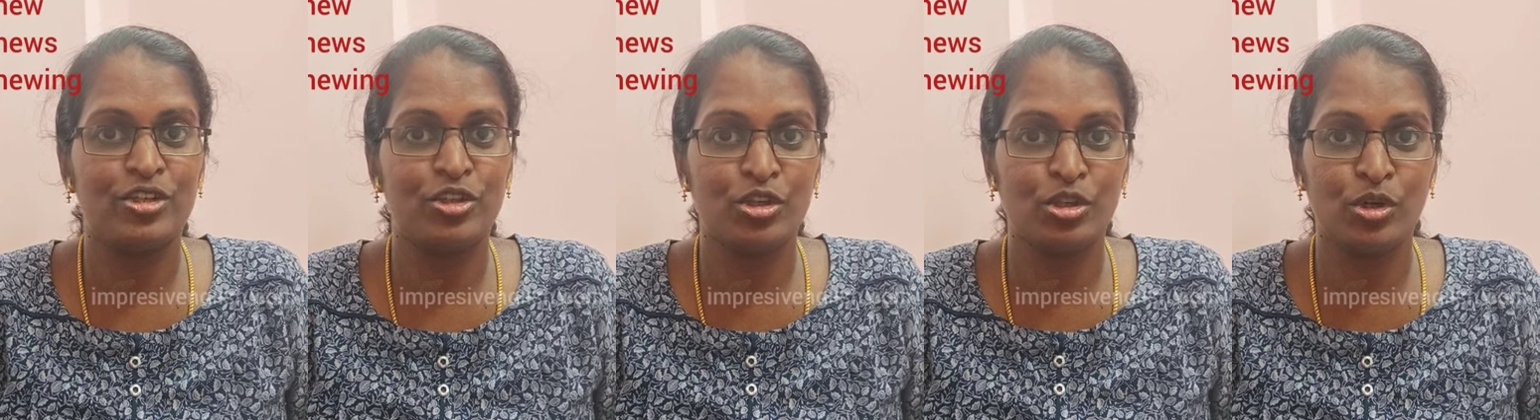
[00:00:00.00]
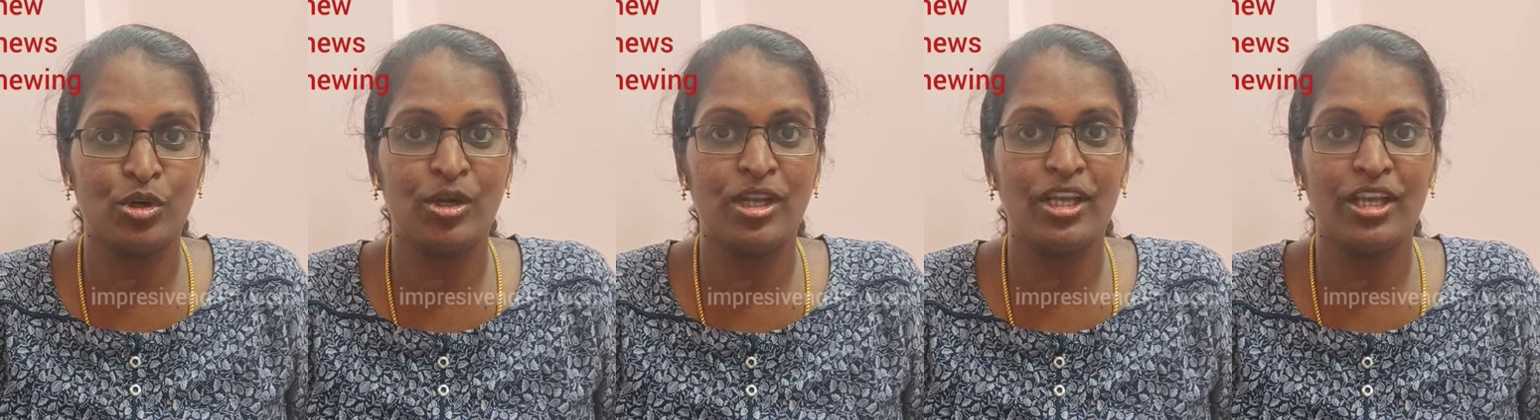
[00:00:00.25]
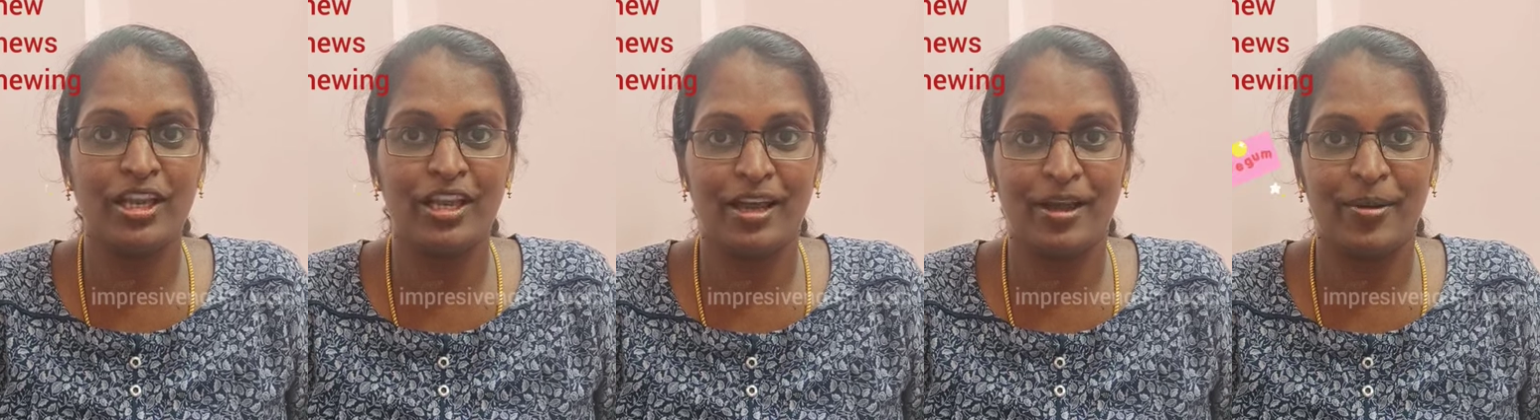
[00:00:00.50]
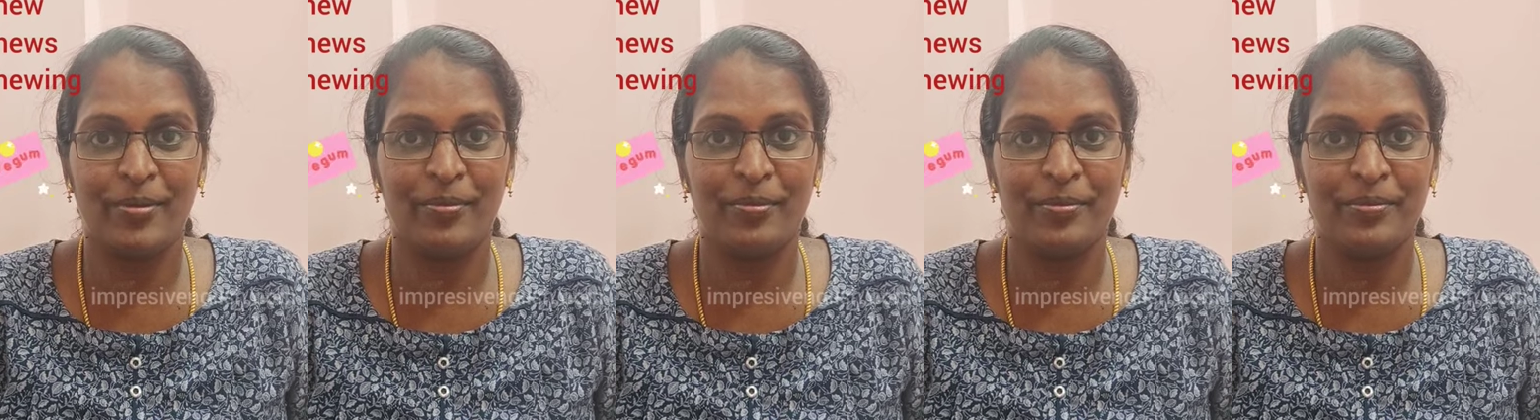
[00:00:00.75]
chewing
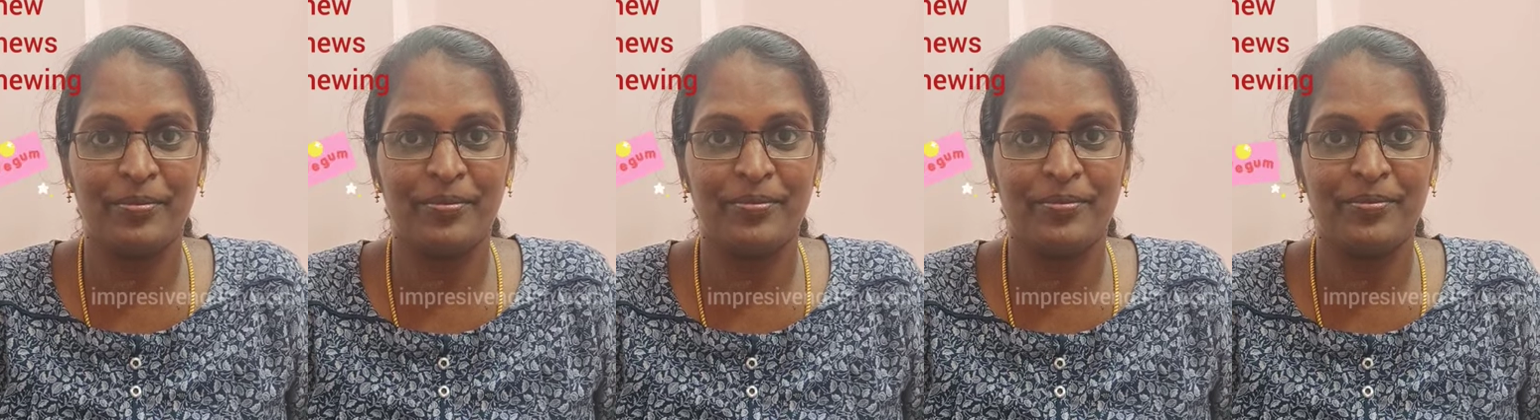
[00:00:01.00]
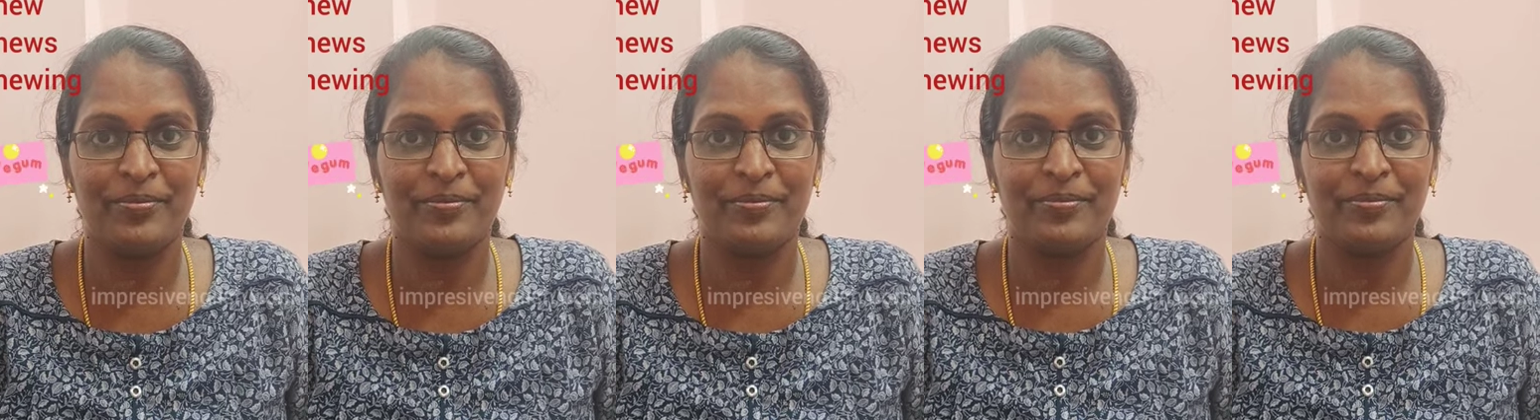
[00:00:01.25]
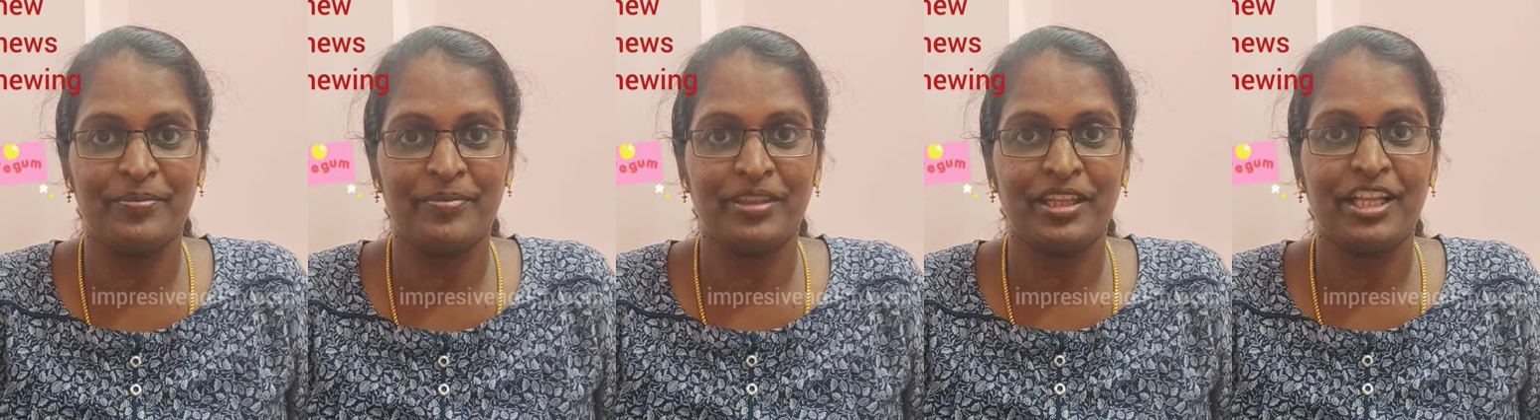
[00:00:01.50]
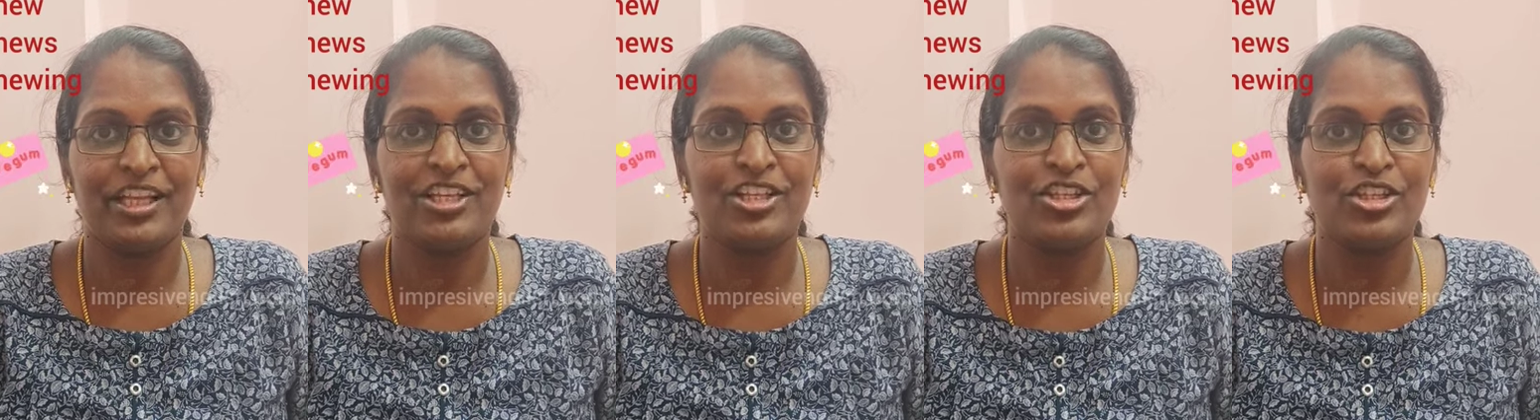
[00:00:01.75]
gum,
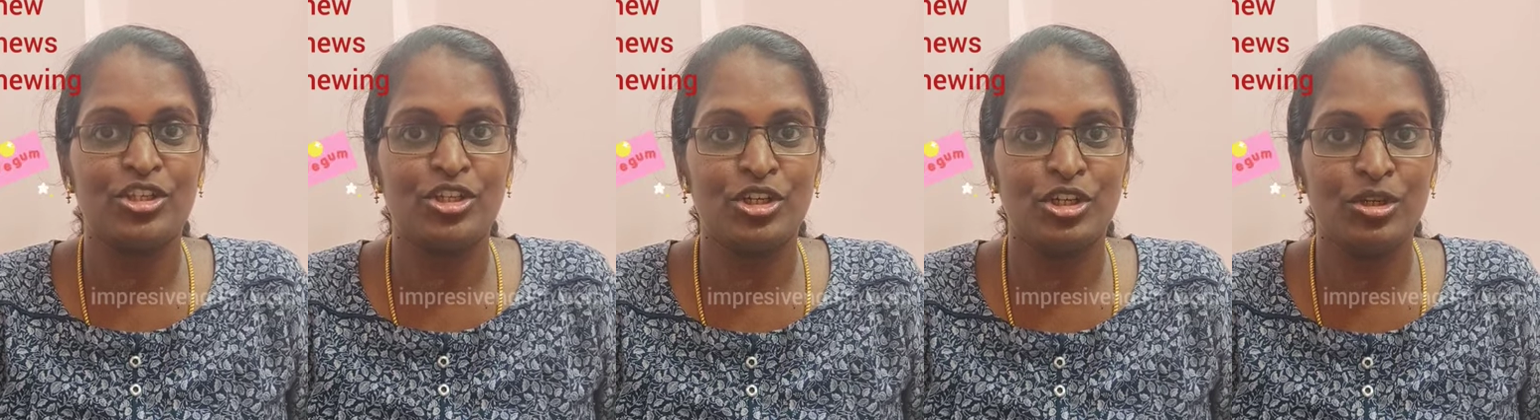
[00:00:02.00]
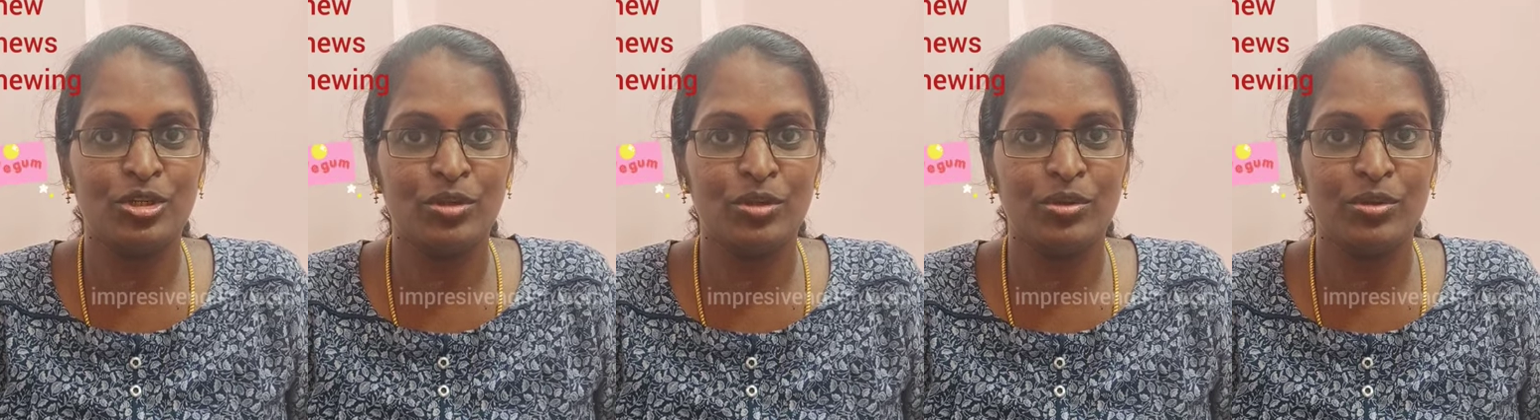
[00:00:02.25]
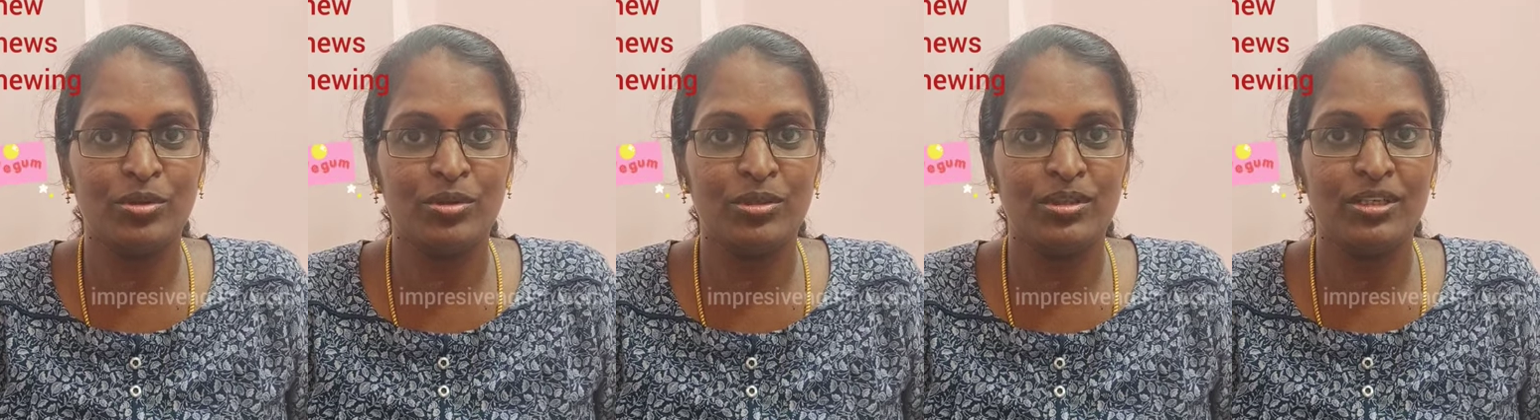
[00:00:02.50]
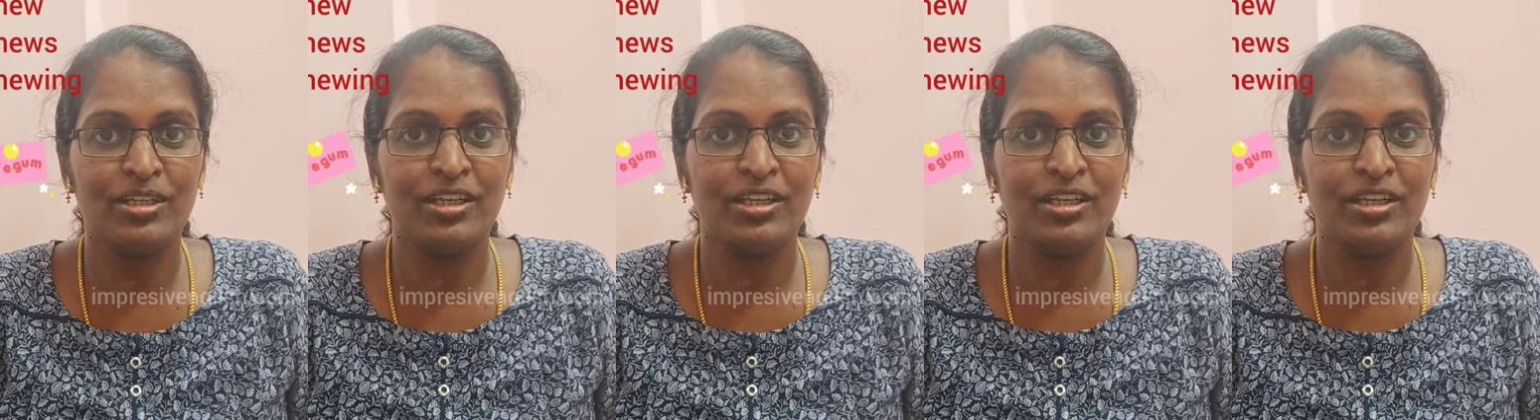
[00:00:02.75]
chew,